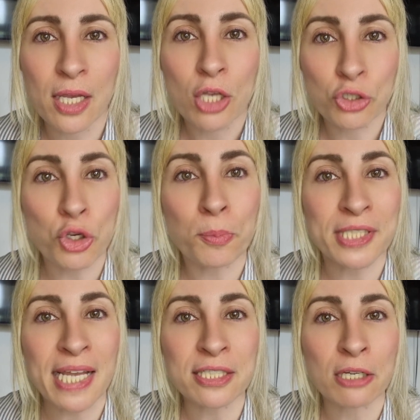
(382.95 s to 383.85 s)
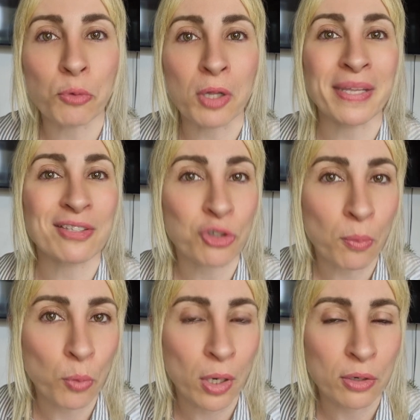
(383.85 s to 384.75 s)
So you potentially will meet
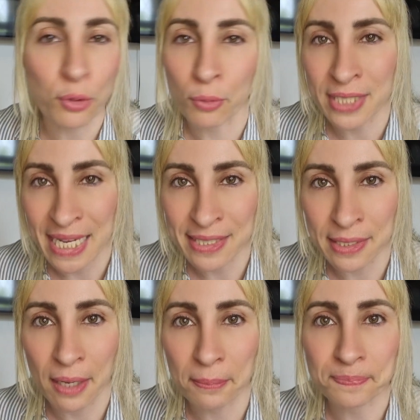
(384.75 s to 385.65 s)
someone through a dating app.